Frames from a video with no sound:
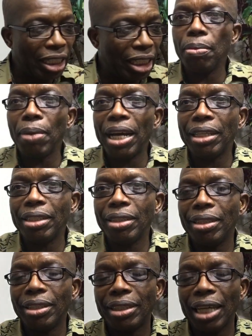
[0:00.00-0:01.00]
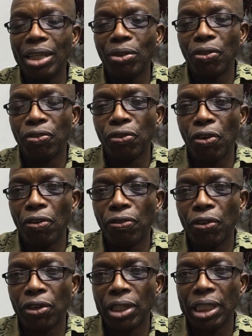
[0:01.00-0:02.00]
They might decide to fall
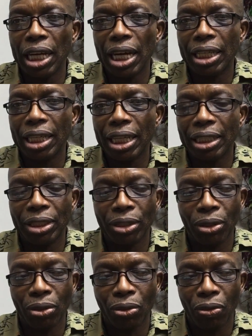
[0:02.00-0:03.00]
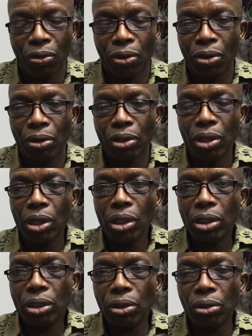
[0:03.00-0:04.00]
for it, and that is not of God.
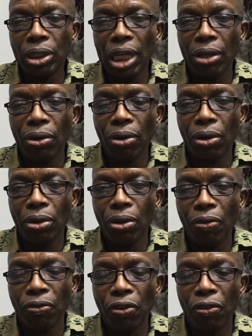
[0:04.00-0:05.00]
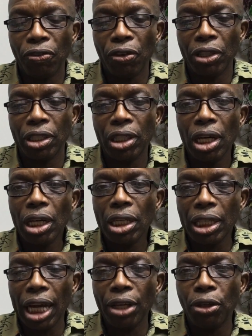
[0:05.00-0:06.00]
So, child of God, don't fall for it.
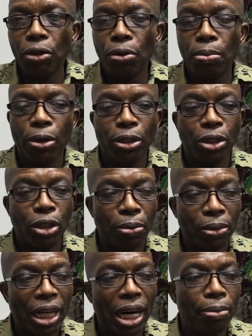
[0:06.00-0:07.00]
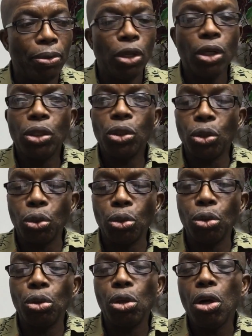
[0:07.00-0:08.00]
Thank you, but subscribe
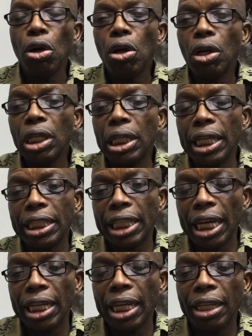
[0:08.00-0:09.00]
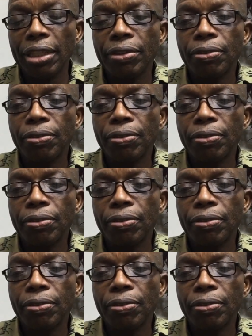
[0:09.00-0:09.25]
to the channel.